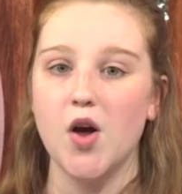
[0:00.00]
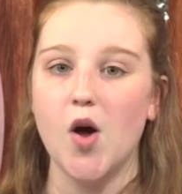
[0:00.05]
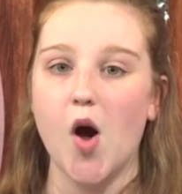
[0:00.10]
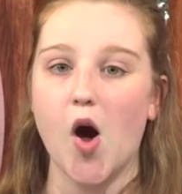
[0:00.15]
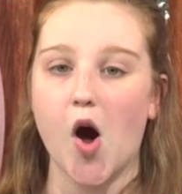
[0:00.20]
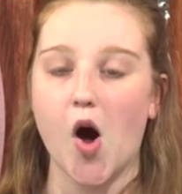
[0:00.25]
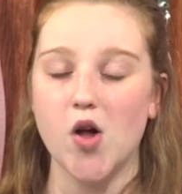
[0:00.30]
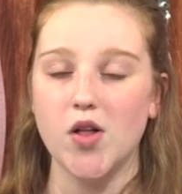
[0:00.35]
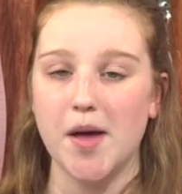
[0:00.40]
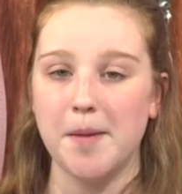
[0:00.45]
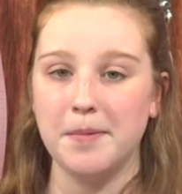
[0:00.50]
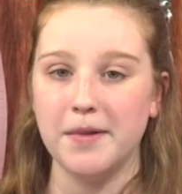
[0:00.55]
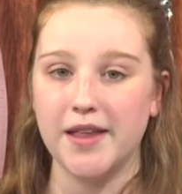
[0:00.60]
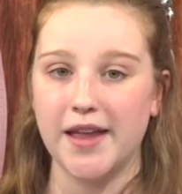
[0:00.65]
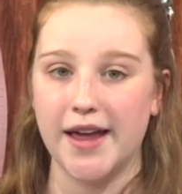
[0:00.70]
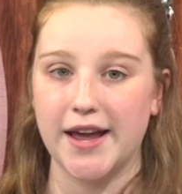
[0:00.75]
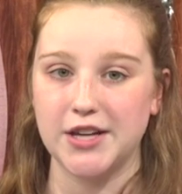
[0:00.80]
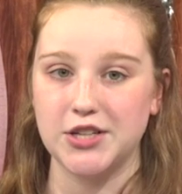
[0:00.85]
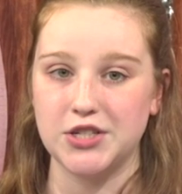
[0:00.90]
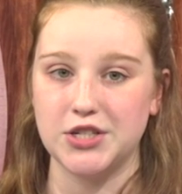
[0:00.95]
All
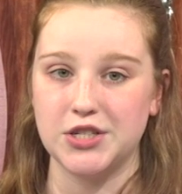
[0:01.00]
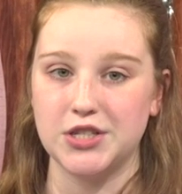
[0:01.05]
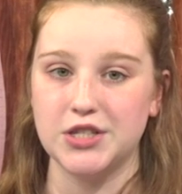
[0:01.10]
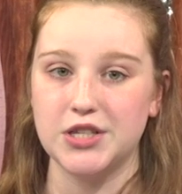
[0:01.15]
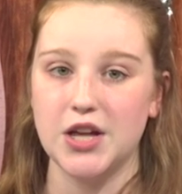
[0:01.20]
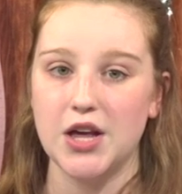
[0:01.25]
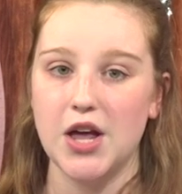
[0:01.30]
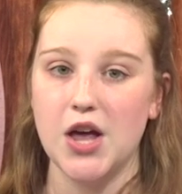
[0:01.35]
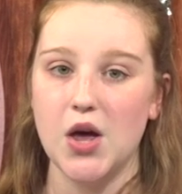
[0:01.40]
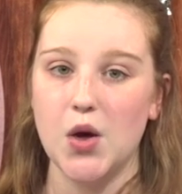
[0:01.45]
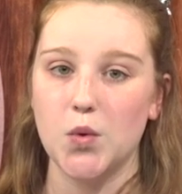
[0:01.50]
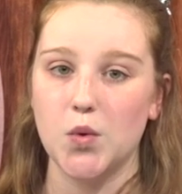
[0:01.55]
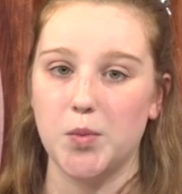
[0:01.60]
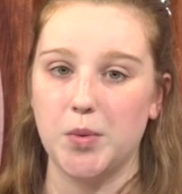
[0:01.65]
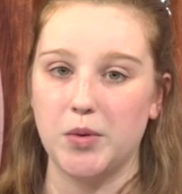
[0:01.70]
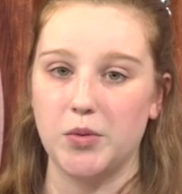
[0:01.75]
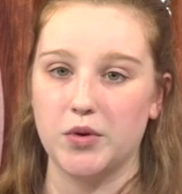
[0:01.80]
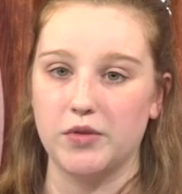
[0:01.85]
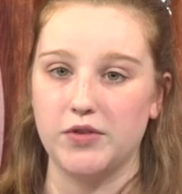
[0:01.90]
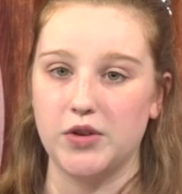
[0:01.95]
applications will
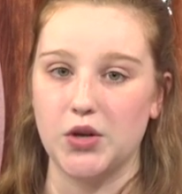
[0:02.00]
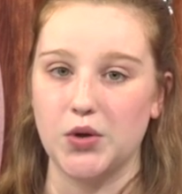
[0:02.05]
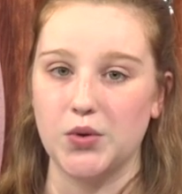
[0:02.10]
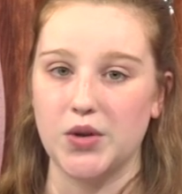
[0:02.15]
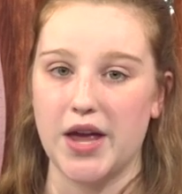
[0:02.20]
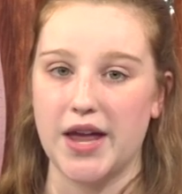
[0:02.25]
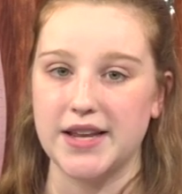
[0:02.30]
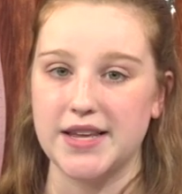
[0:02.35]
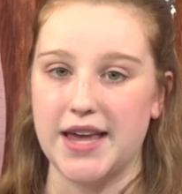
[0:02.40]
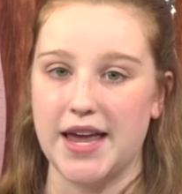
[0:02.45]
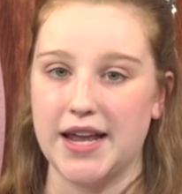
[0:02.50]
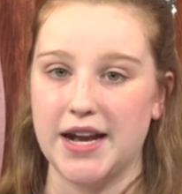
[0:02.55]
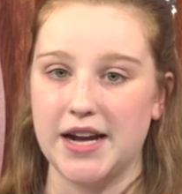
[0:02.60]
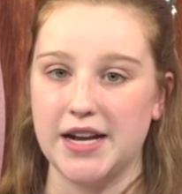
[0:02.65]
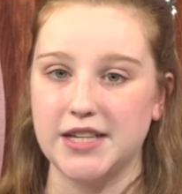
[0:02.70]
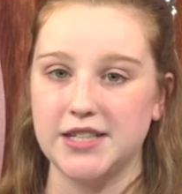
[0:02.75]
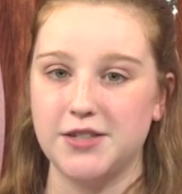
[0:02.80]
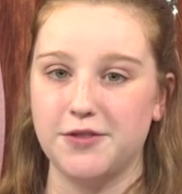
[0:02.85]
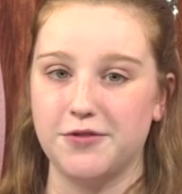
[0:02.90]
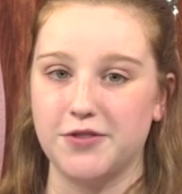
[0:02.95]
be reviewed, and
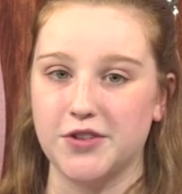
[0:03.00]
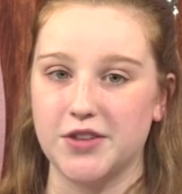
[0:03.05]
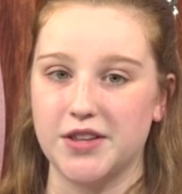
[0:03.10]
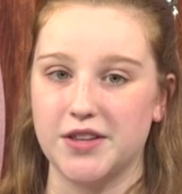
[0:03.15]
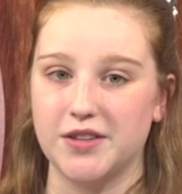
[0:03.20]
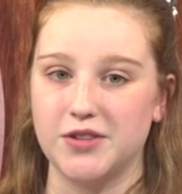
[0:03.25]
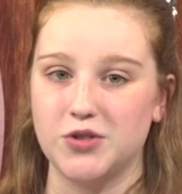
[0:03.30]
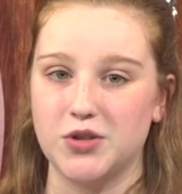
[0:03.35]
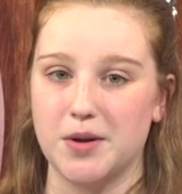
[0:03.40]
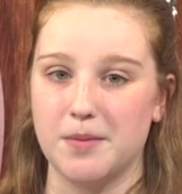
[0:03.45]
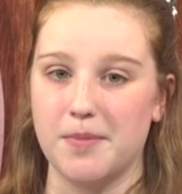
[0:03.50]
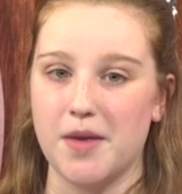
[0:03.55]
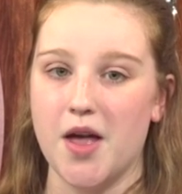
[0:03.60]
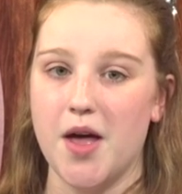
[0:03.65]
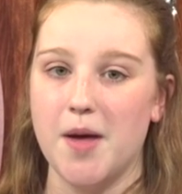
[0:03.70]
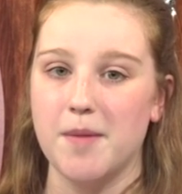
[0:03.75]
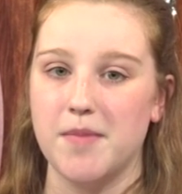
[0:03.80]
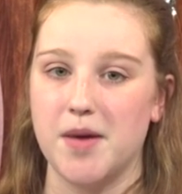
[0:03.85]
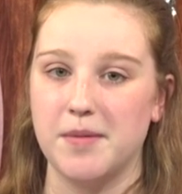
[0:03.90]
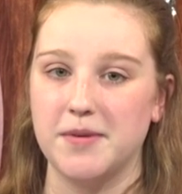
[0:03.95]
candidates for the trip
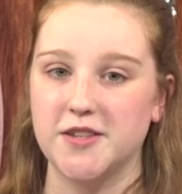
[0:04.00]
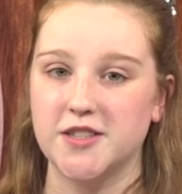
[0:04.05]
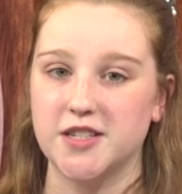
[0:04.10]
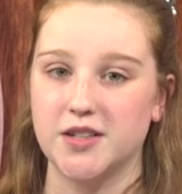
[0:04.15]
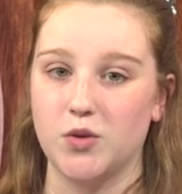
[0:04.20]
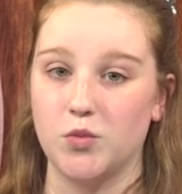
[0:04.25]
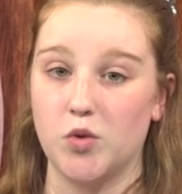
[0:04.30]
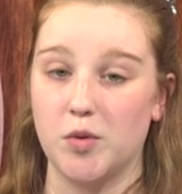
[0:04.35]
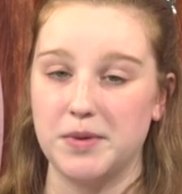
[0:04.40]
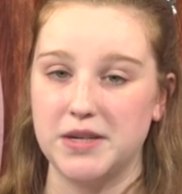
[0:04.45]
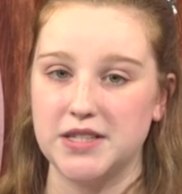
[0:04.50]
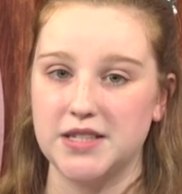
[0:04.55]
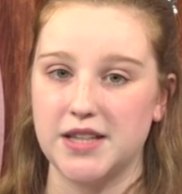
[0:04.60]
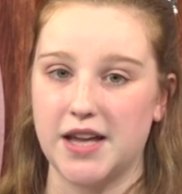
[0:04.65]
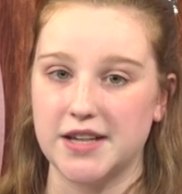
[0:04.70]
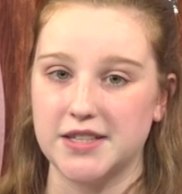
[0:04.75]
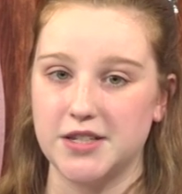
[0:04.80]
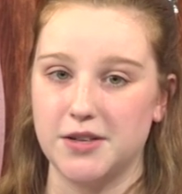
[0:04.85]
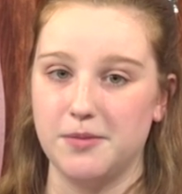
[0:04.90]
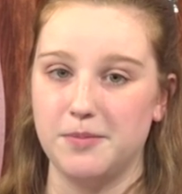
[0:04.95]
may be, will be
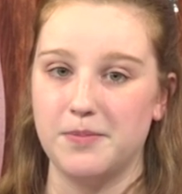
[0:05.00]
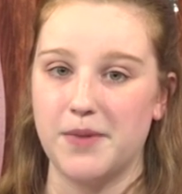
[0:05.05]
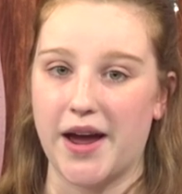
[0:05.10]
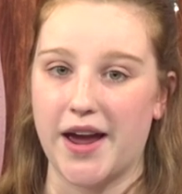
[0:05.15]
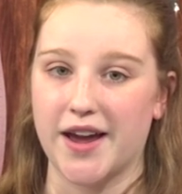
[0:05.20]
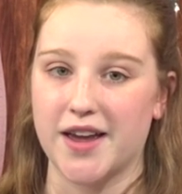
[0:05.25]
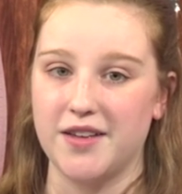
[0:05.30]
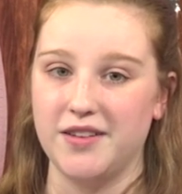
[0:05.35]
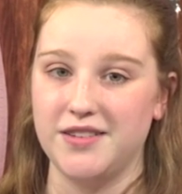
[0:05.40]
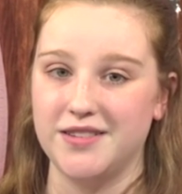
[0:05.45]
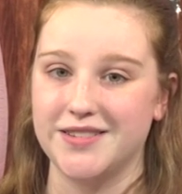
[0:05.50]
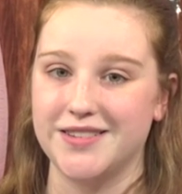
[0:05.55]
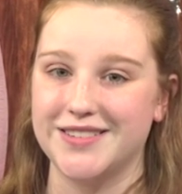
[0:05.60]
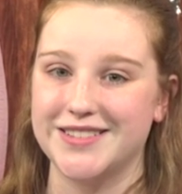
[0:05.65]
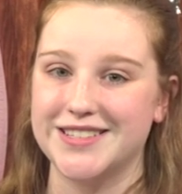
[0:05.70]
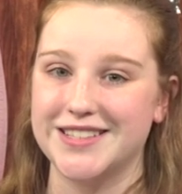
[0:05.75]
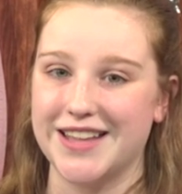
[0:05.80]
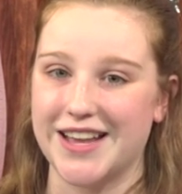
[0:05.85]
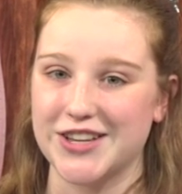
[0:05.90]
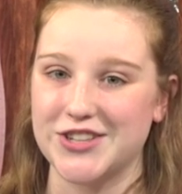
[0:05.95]
selected by a
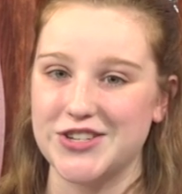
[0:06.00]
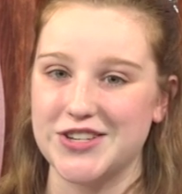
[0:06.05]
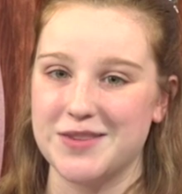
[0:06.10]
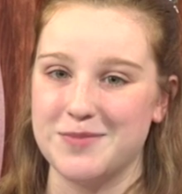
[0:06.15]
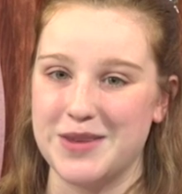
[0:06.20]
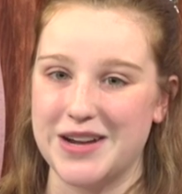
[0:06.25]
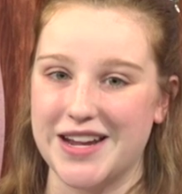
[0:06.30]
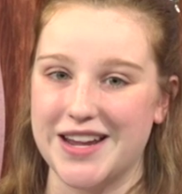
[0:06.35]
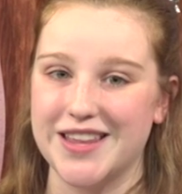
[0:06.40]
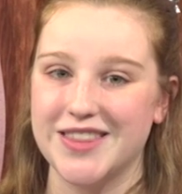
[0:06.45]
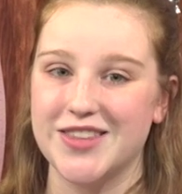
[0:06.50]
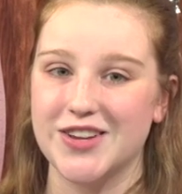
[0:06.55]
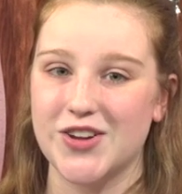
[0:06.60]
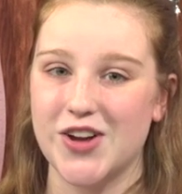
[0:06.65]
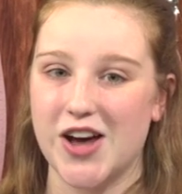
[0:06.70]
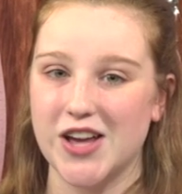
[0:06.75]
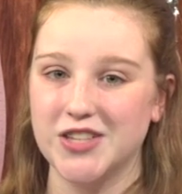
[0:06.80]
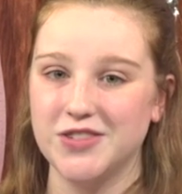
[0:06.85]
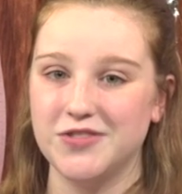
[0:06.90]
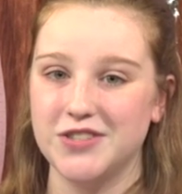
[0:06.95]
selection committee. The
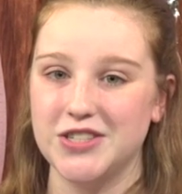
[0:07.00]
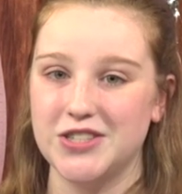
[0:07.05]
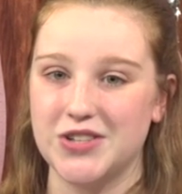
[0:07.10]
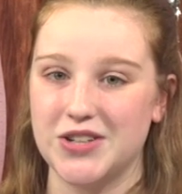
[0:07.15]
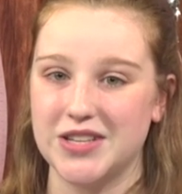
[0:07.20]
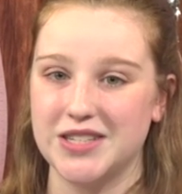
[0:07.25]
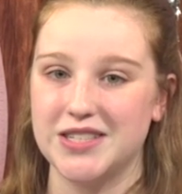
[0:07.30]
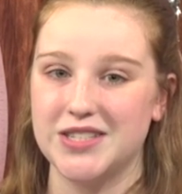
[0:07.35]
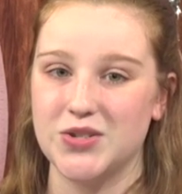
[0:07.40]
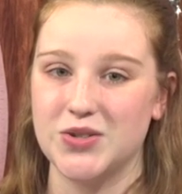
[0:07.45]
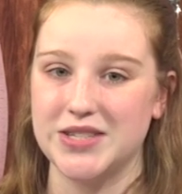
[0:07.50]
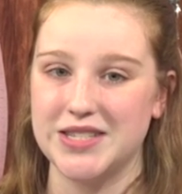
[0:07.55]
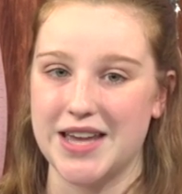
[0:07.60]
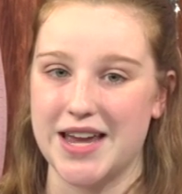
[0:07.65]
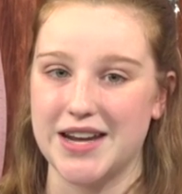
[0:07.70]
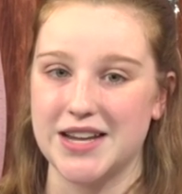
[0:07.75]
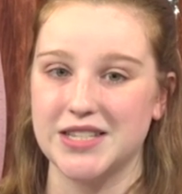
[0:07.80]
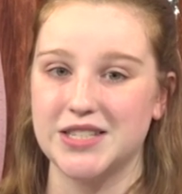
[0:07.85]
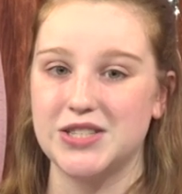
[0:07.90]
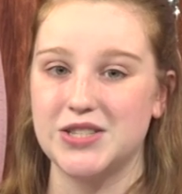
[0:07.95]
cost for students to
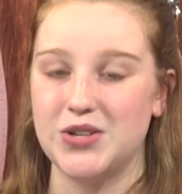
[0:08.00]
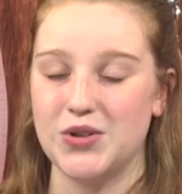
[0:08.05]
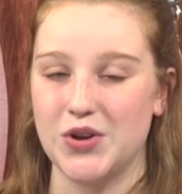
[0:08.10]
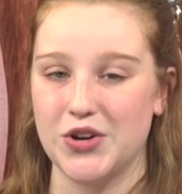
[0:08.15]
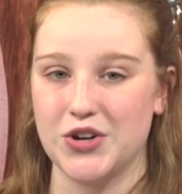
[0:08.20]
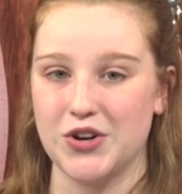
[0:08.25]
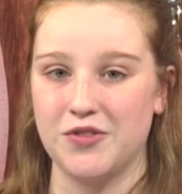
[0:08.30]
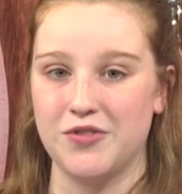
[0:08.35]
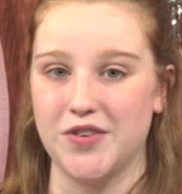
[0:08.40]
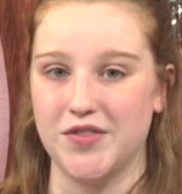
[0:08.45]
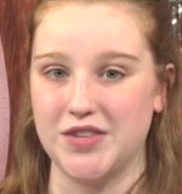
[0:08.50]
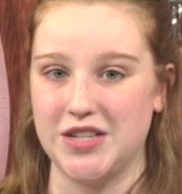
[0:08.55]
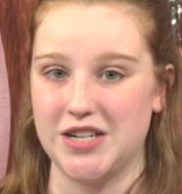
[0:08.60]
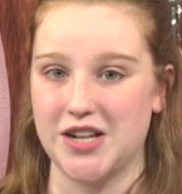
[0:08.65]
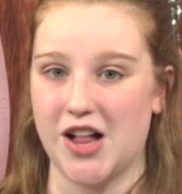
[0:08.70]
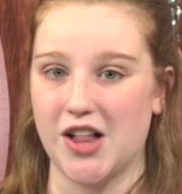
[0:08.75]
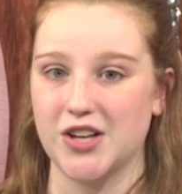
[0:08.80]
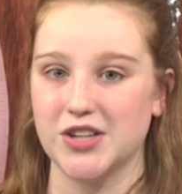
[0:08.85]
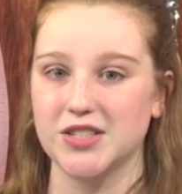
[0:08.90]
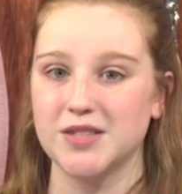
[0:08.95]
attend is
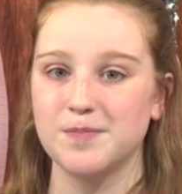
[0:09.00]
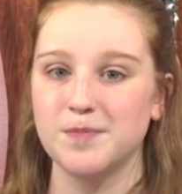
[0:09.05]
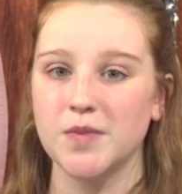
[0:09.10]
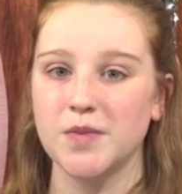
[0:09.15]
$250.